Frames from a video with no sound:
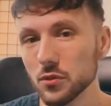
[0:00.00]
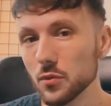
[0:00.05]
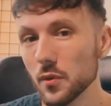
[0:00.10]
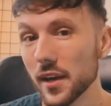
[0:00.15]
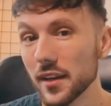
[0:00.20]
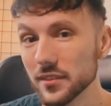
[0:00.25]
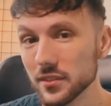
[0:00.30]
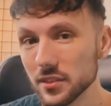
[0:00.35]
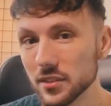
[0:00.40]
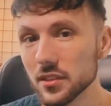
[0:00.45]
to
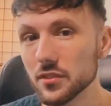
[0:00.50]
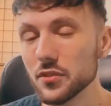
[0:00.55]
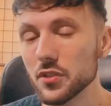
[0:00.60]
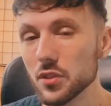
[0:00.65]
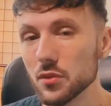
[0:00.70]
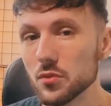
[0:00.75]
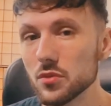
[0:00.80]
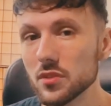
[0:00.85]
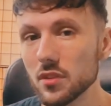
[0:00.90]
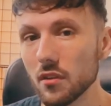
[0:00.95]
edit a
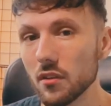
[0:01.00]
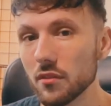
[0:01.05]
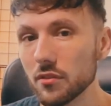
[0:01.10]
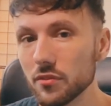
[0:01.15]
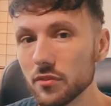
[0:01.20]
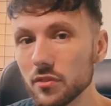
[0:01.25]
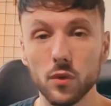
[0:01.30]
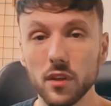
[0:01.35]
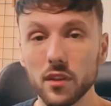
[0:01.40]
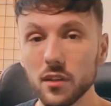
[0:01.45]
few
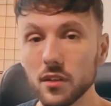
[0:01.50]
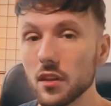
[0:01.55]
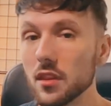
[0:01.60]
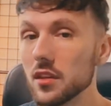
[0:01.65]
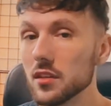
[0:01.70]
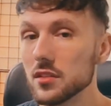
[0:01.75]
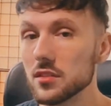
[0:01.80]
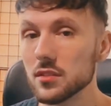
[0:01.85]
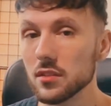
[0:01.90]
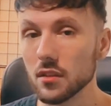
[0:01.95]
stuff within
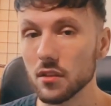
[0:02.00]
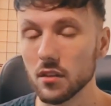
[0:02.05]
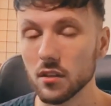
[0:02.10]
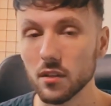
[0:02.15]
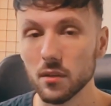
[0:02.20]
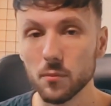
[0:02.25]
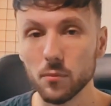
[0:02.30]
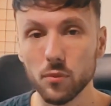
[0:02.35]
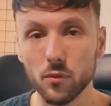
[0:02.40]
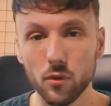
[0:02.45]
these
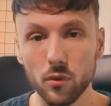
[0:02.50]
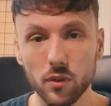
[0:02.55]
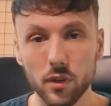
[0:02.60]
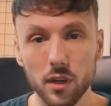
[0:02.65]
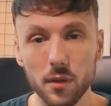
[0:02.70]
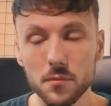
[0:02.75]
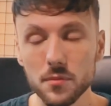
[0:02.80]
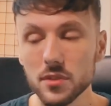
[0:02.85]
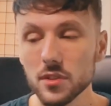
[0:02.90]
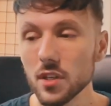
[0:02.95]
um,
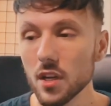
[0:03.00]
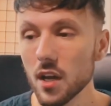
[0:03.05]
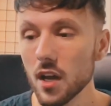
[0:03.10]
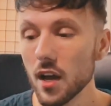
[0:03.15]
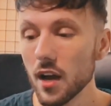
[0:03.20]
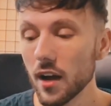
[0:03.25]
programs